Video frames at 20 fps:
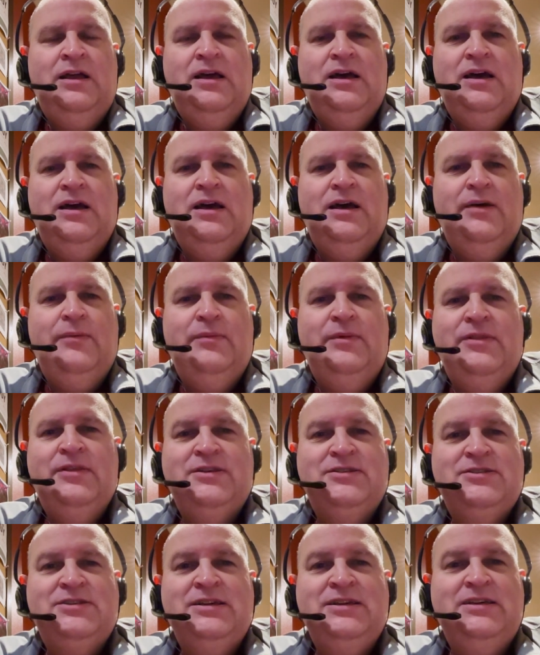The
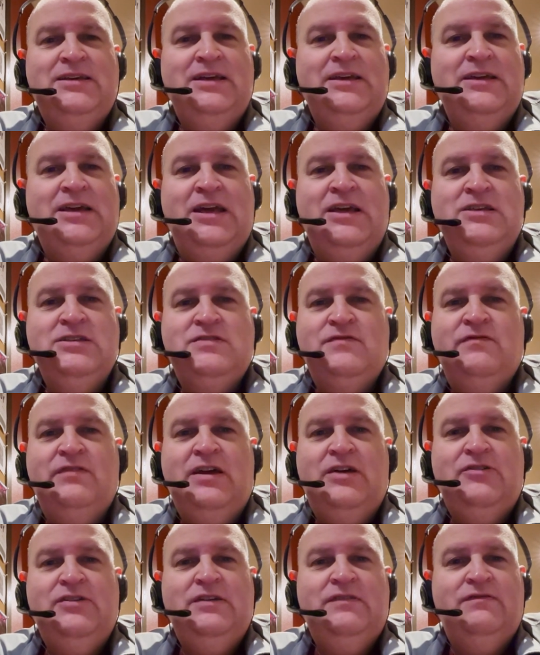syncing is
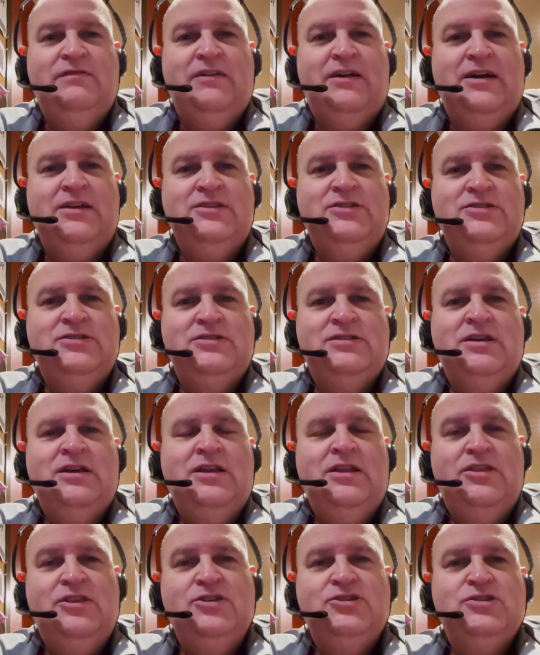very fast,
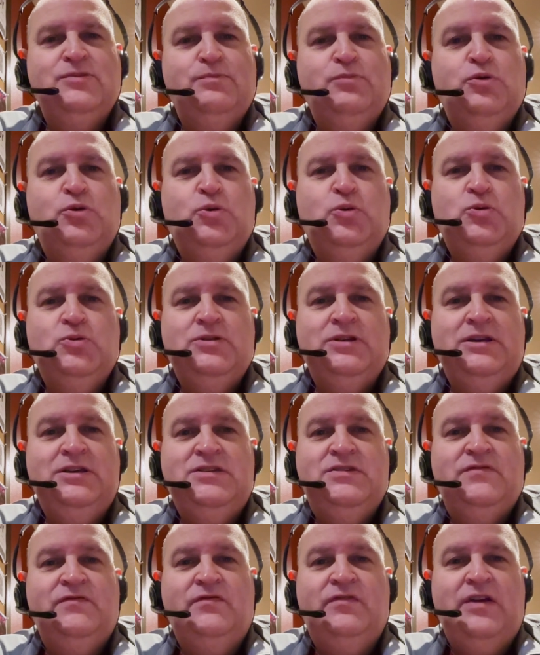the support
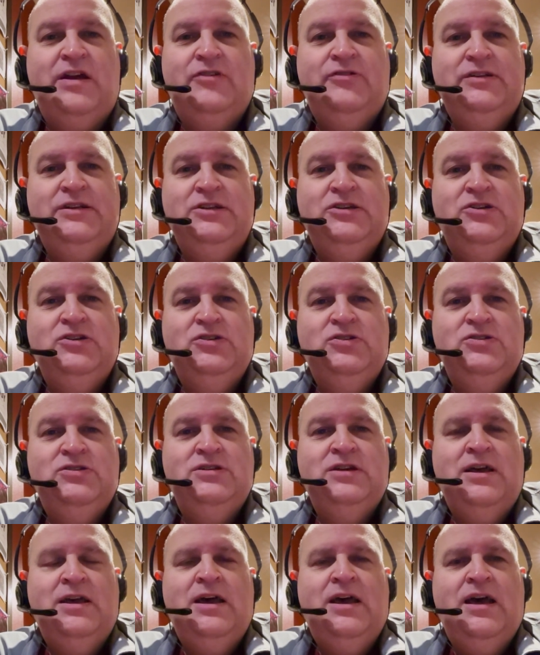is very good,
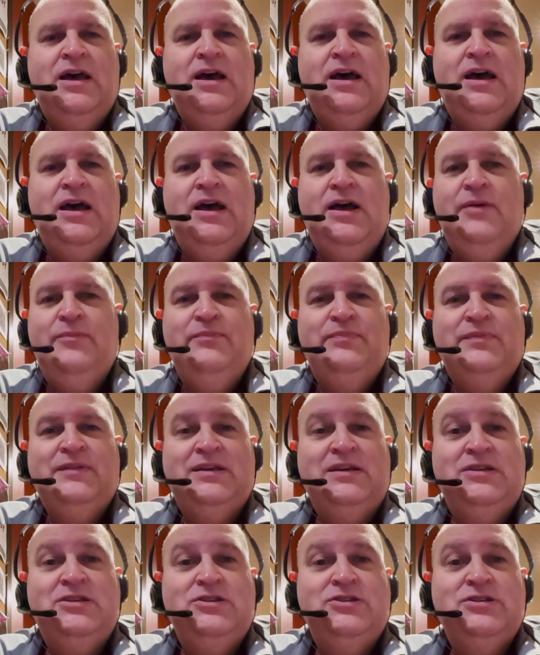
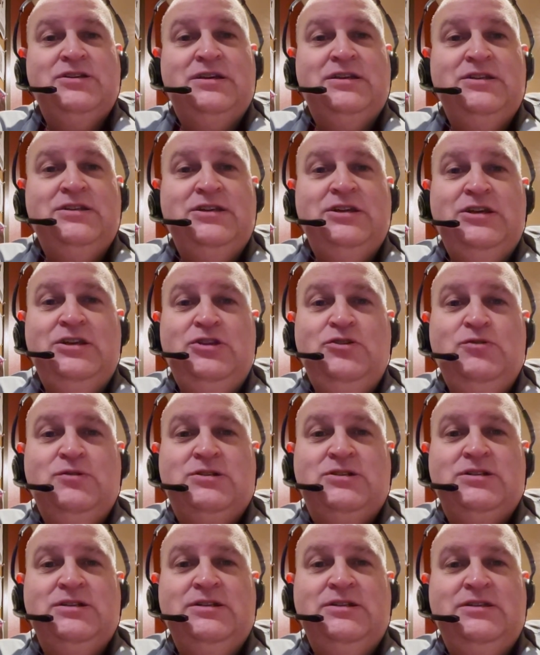it is
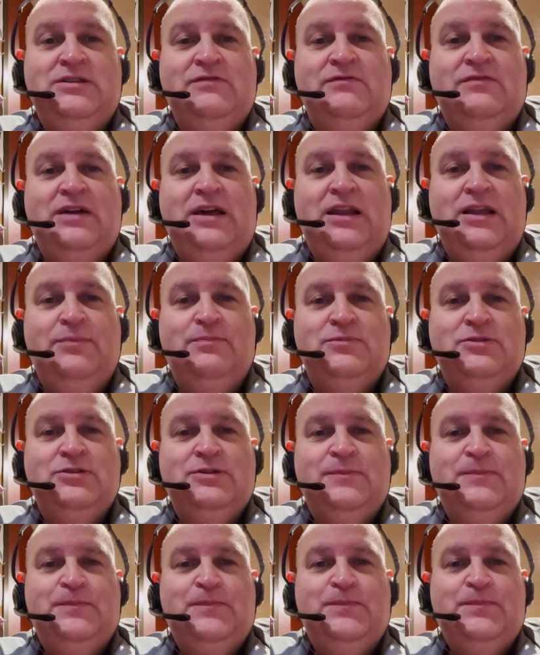continuously developed,
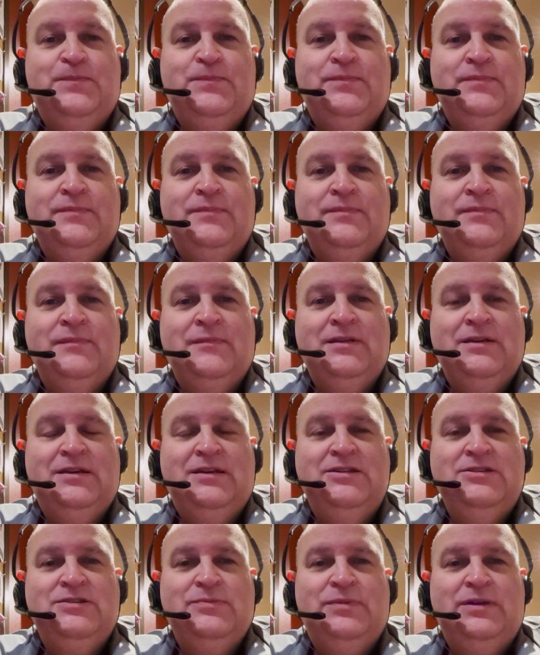and
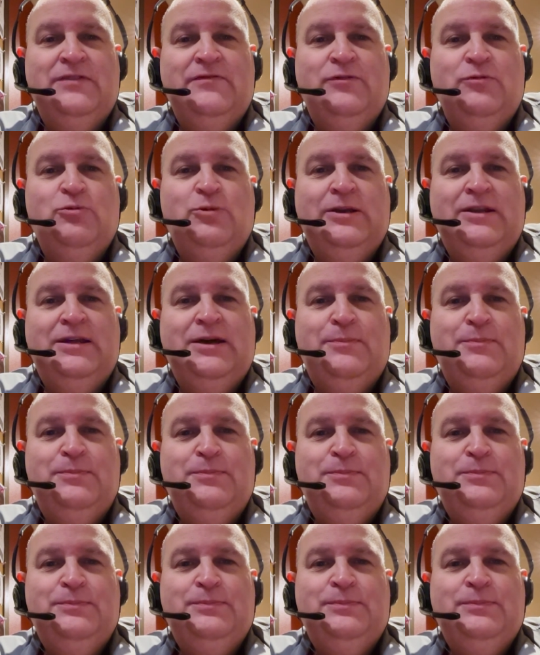it's a bit of a winner,
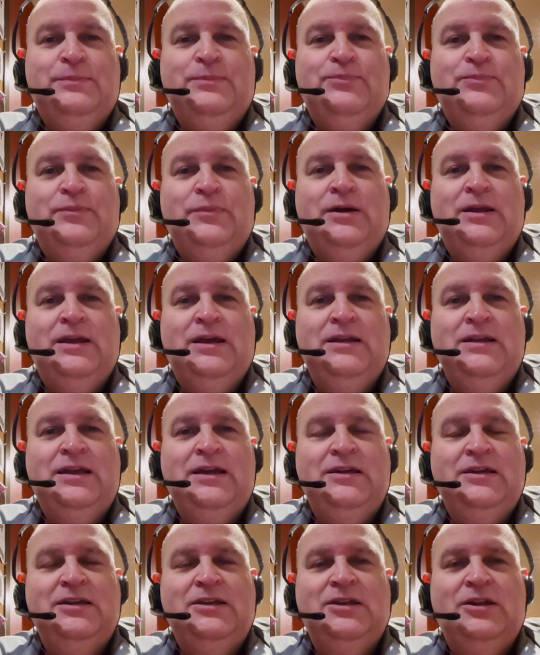and I
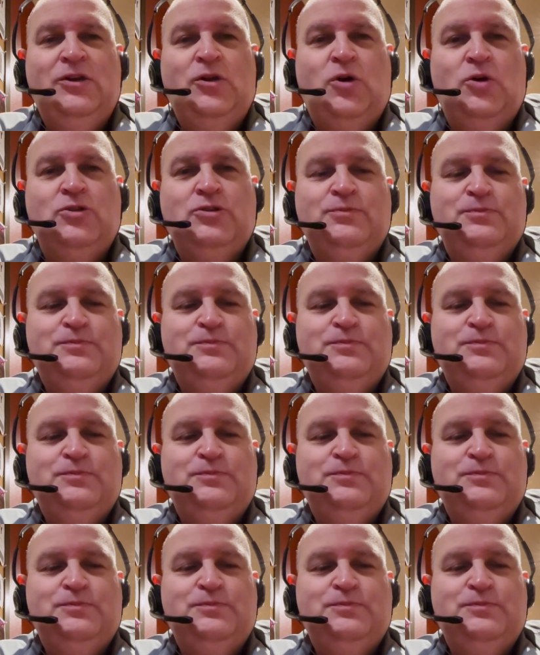like it a lot.